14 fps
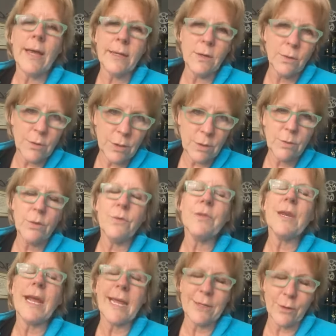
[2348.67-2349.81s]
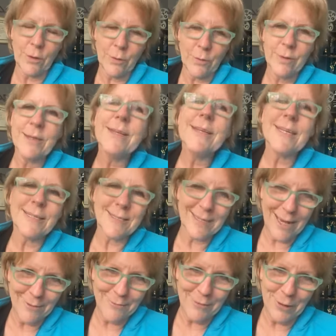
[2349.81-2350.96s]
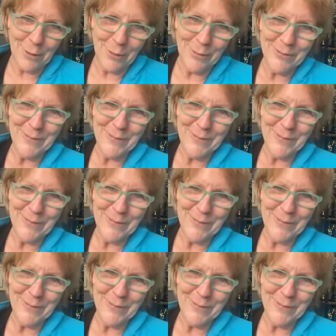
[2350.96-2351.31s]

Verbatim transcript: I know that you know that I know it's not fair.